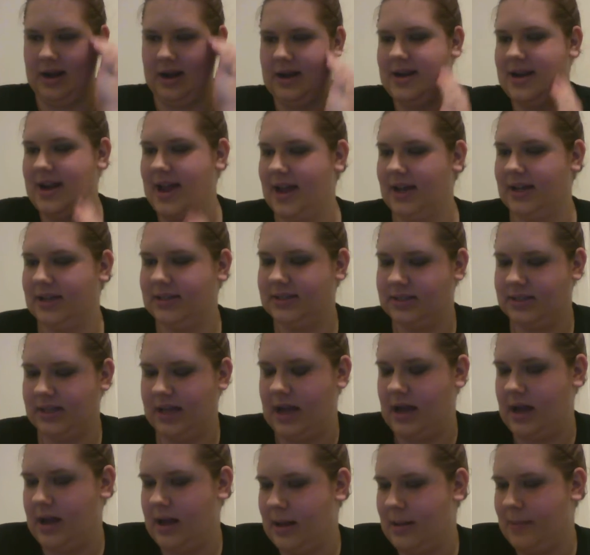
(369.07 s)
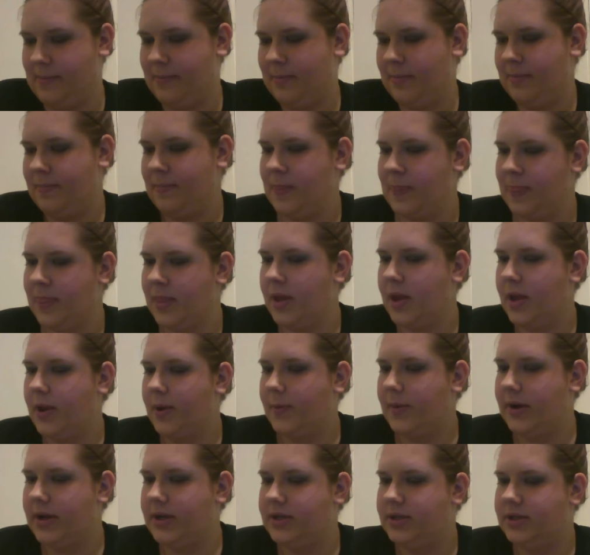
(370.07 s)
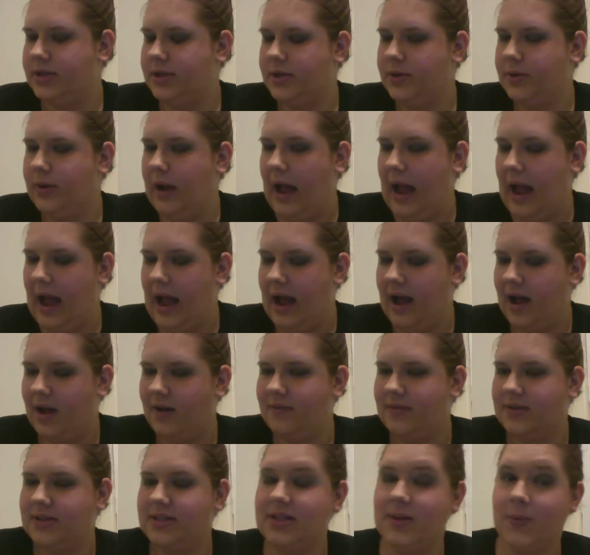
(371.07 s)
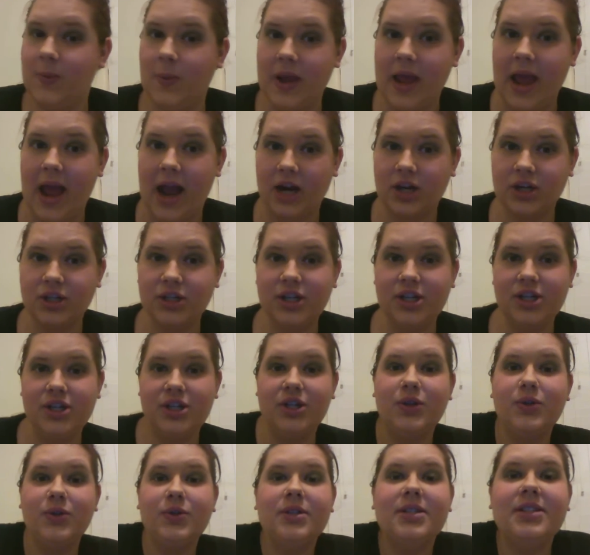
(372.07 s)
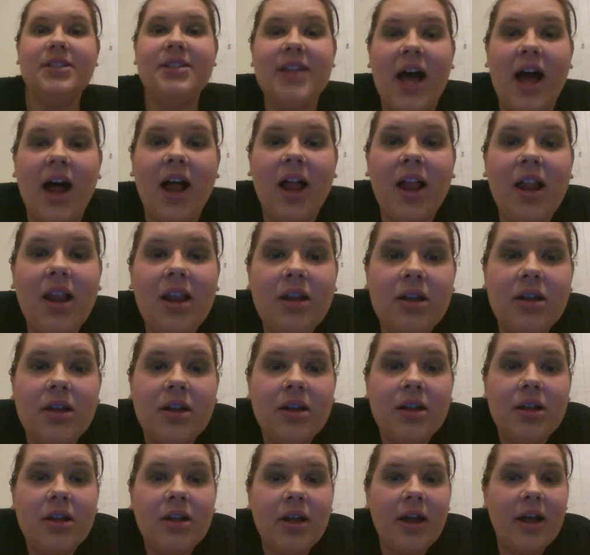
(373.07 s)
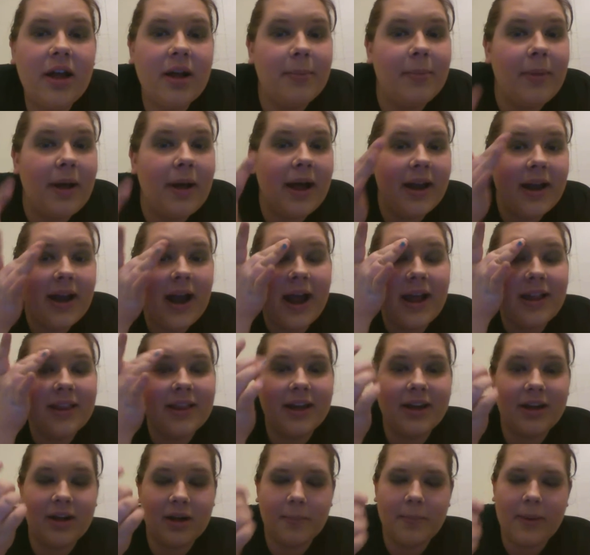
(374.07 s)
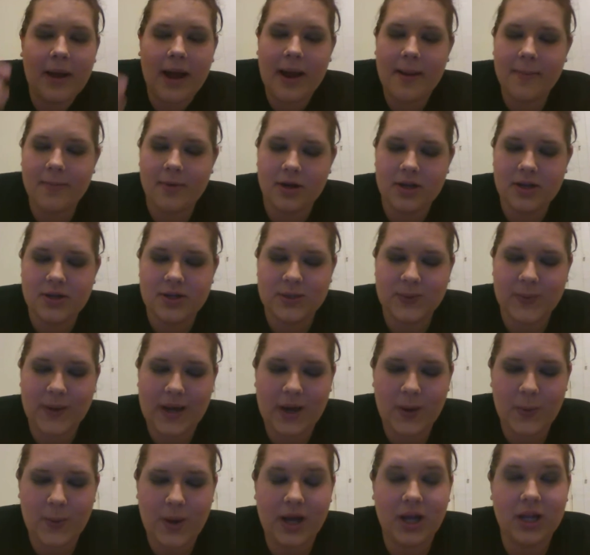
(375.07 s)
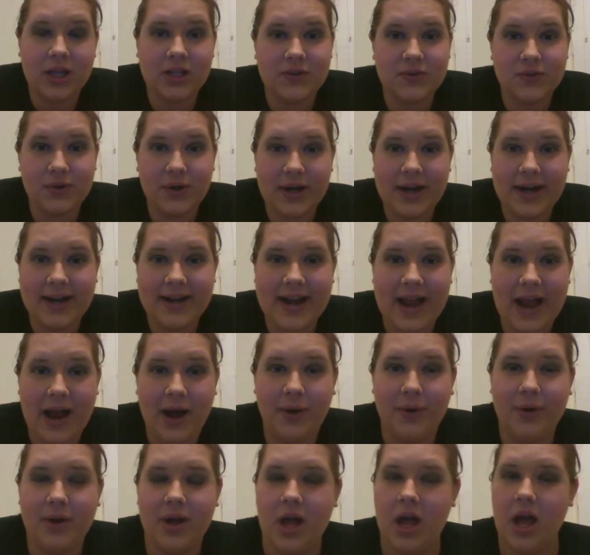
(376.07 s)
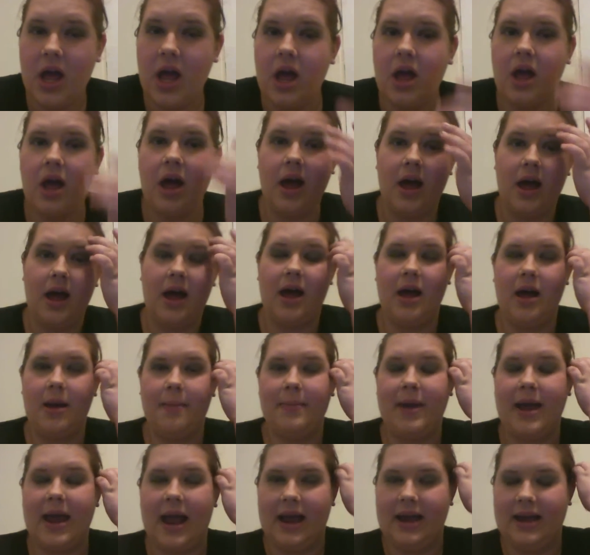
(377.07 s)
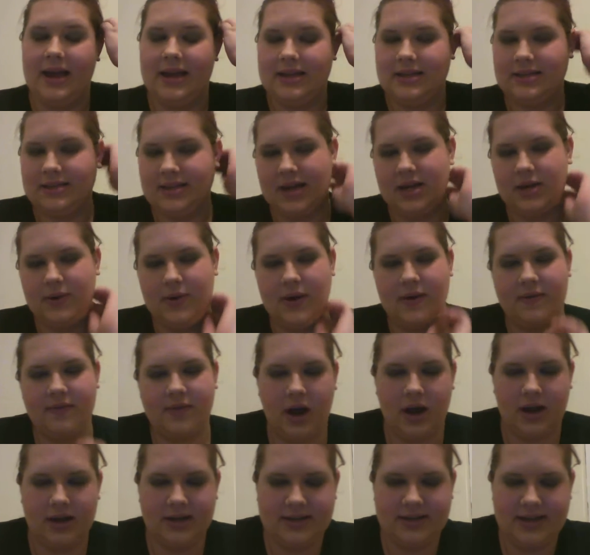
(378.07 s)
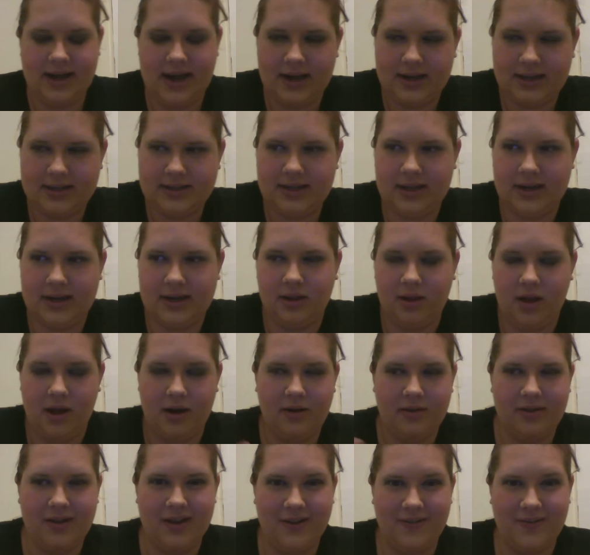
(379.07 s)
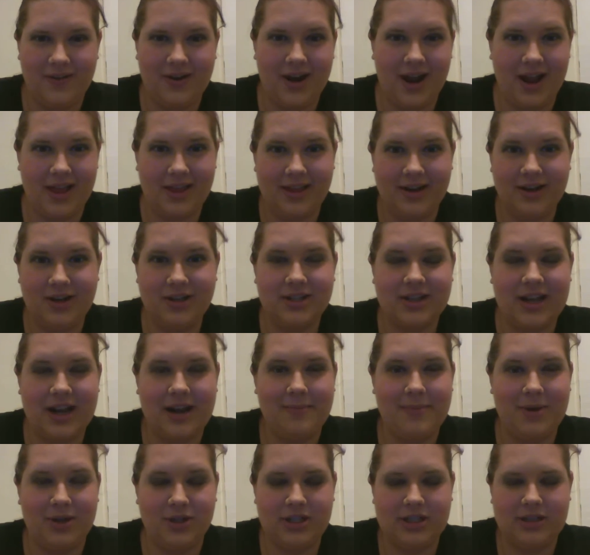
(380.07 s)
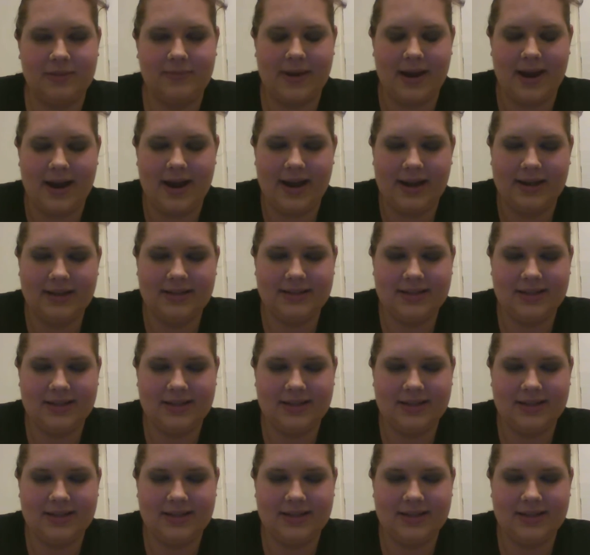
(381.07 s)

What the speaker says: next we do have, we actually do sell an eyeliner, but I'm going to use Wet n Wild for right now. My eyes, I do have contacts, and a lot of the different eyeliners kind of mess with my eyes.